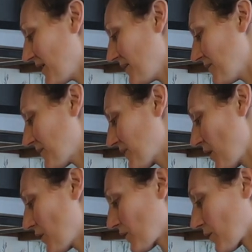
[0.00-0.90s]
um,
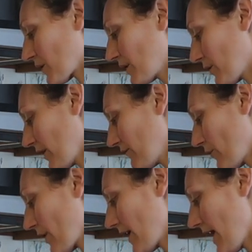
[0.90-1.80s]
those are really great
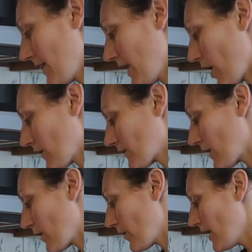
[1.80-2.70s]
for it. And then
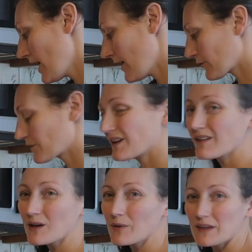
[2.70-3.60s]
also, if you're
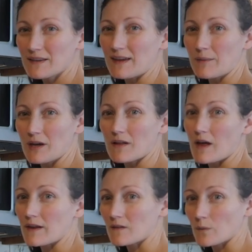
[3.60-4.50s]
dealing with edema and a
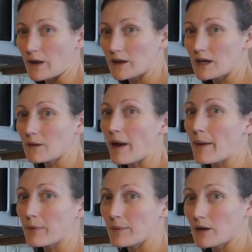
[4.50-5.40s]
lot of swelling,
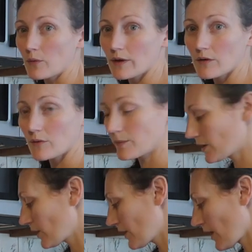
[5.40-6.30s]
peppermint oil would be
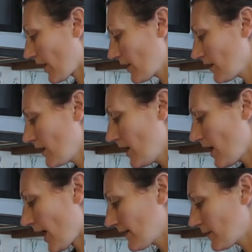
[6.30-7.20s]
good. I,
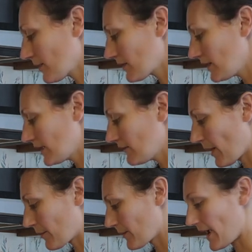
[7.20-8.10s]
I typically leave
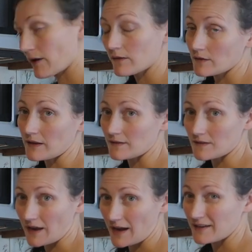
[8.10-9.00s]
peppermint out unless
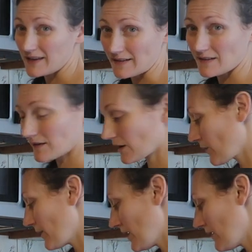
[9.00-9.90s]
it's
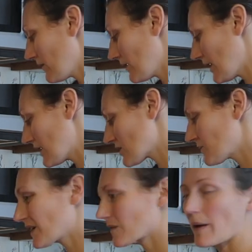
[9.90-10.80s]
necessary. We need, need it
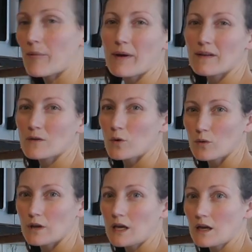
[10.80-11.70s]
just because peppermint is
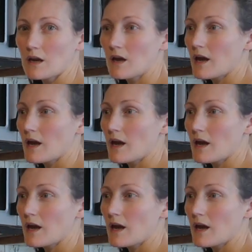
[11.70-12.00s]
cooling,